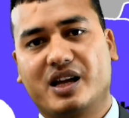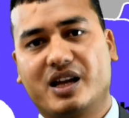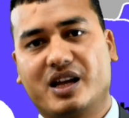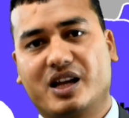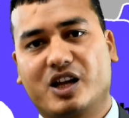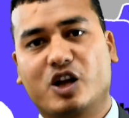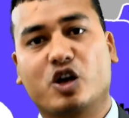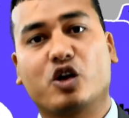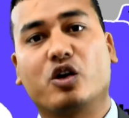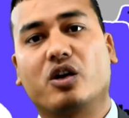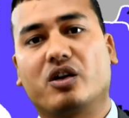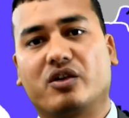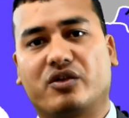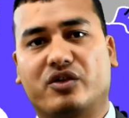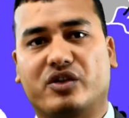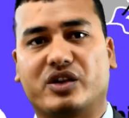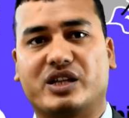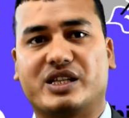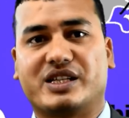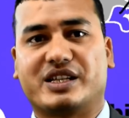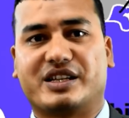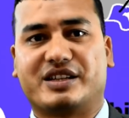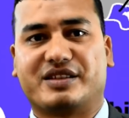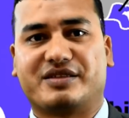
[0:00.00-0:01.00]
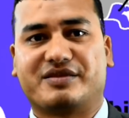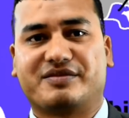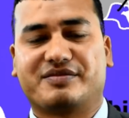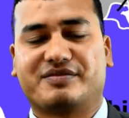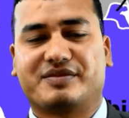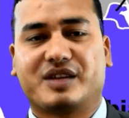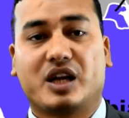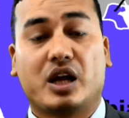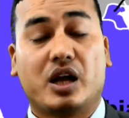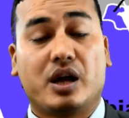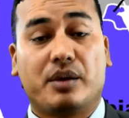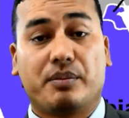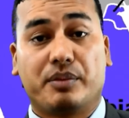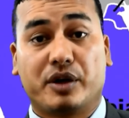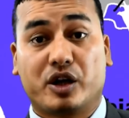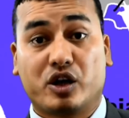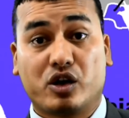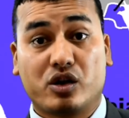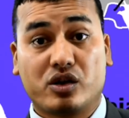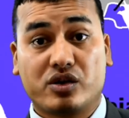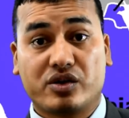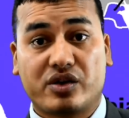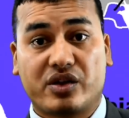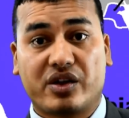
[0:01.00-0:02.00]
Gulf region,
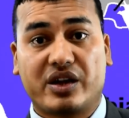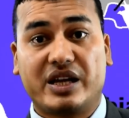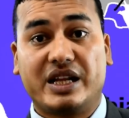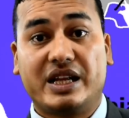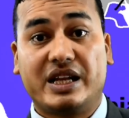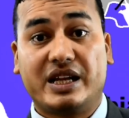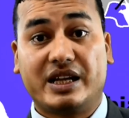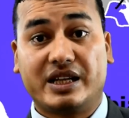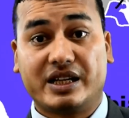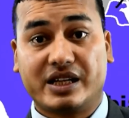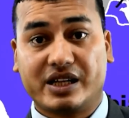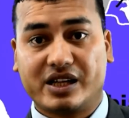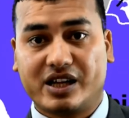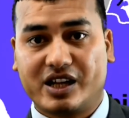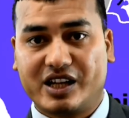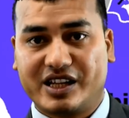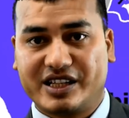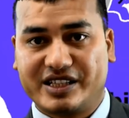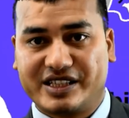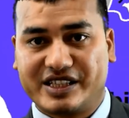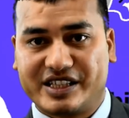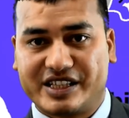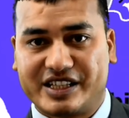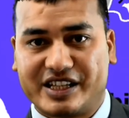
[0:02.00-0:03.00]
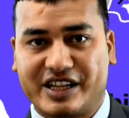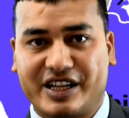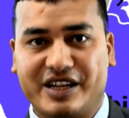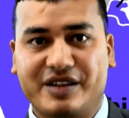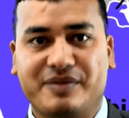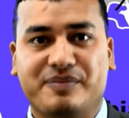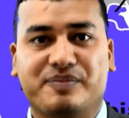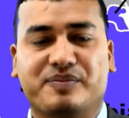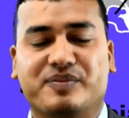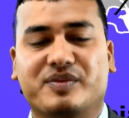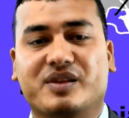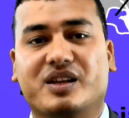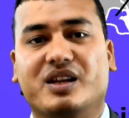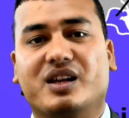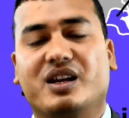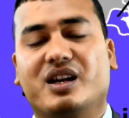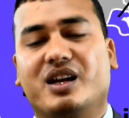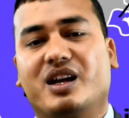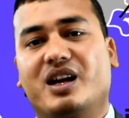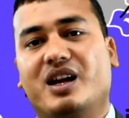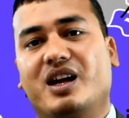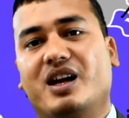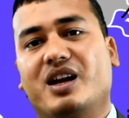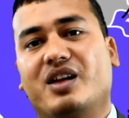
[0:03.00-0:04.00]
because the electrical engineer,
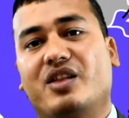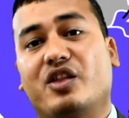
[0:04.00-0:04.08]
the